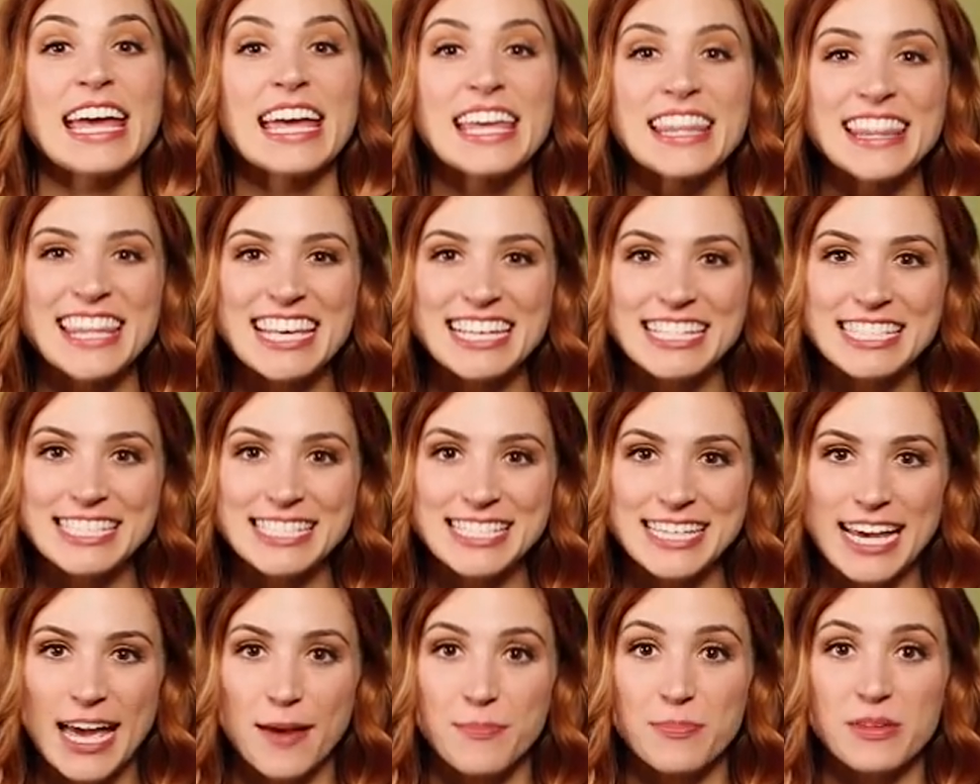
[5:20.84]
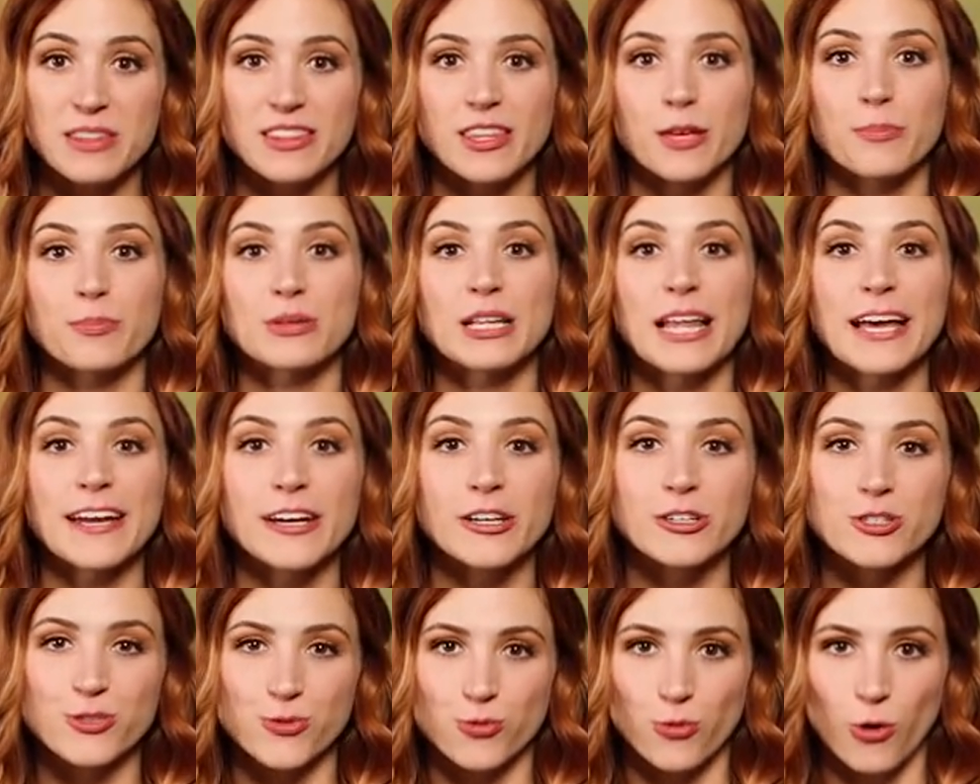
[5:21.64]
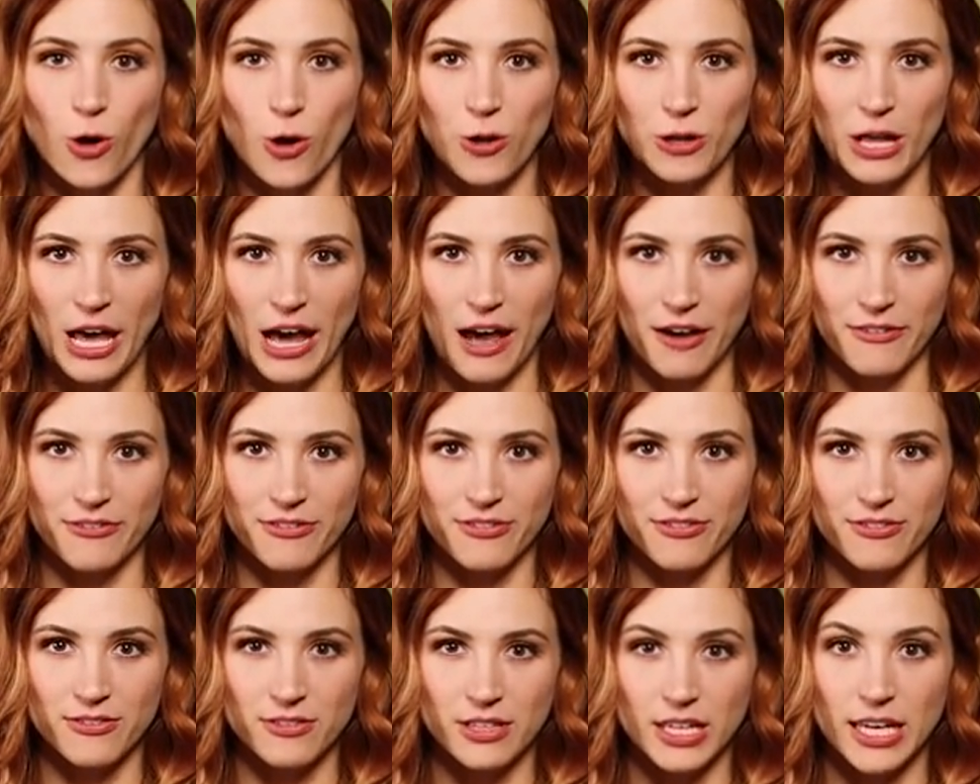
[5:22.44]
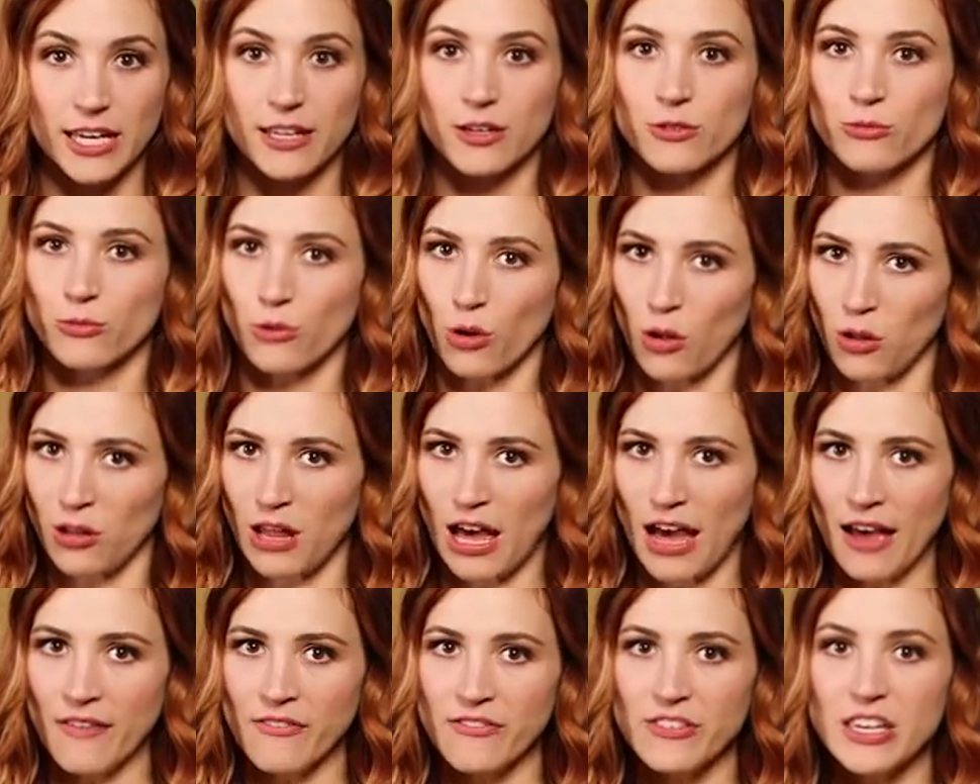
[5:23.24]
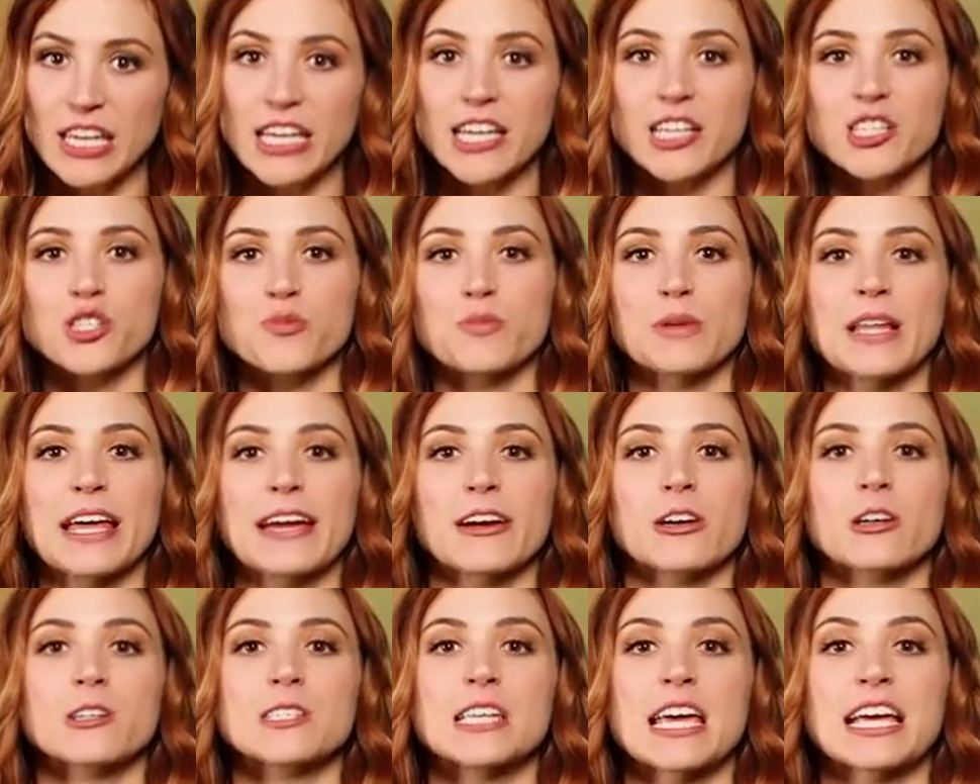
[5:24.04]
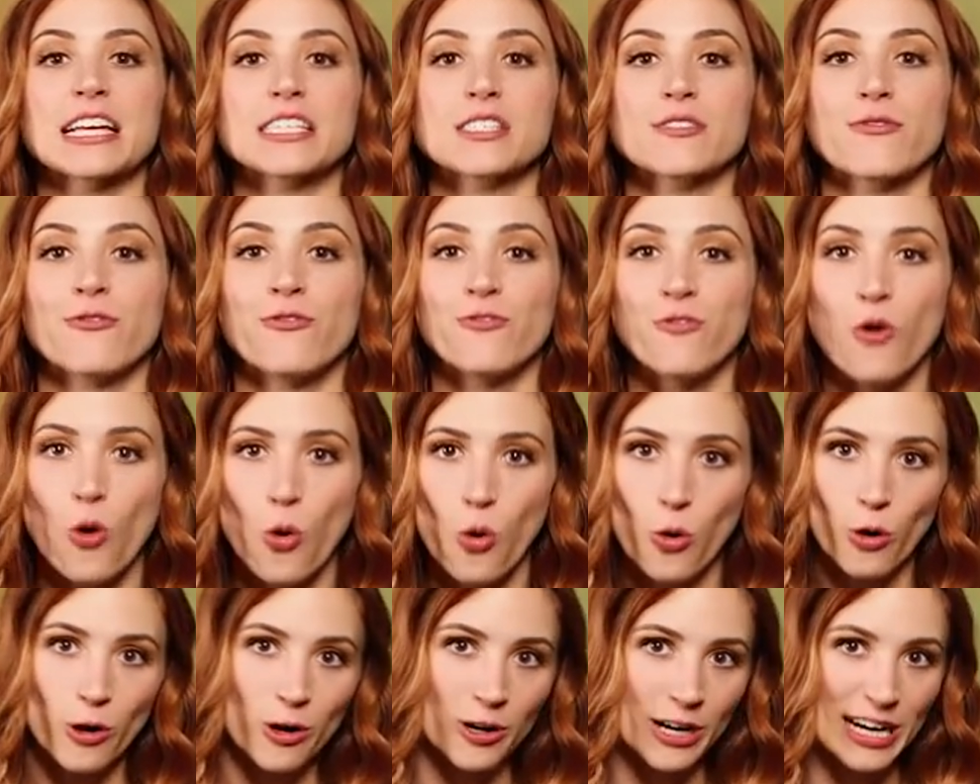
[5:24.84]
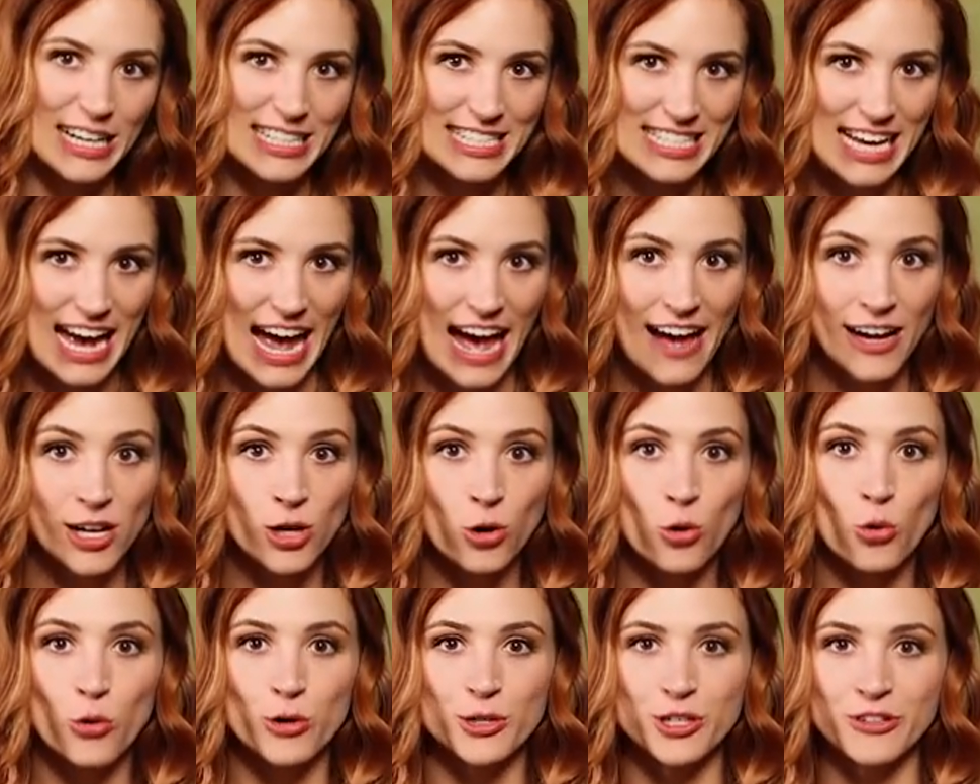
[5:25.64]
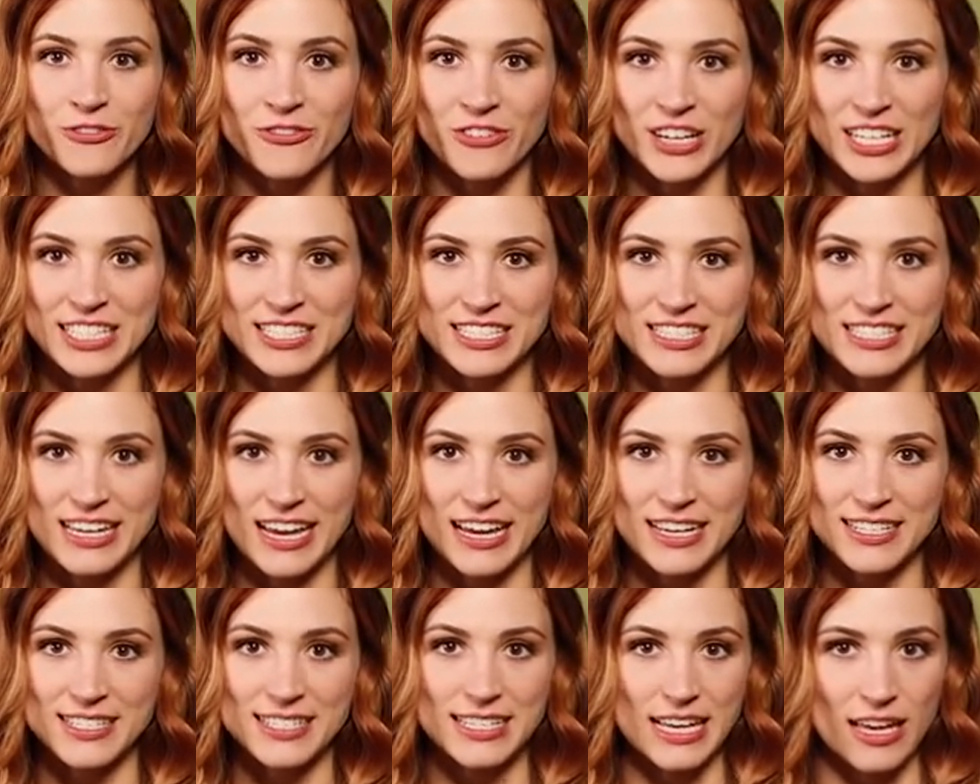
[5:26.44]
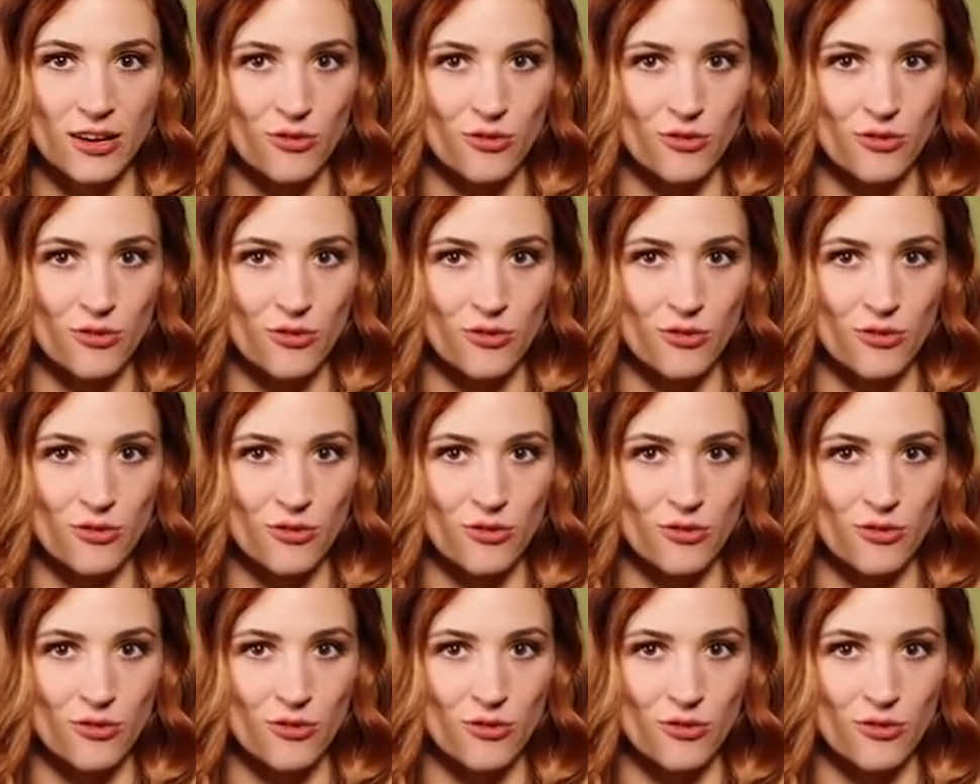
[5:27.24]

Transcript: In this step, the players roll off. In a roll-off, each player takes four attack or defense dice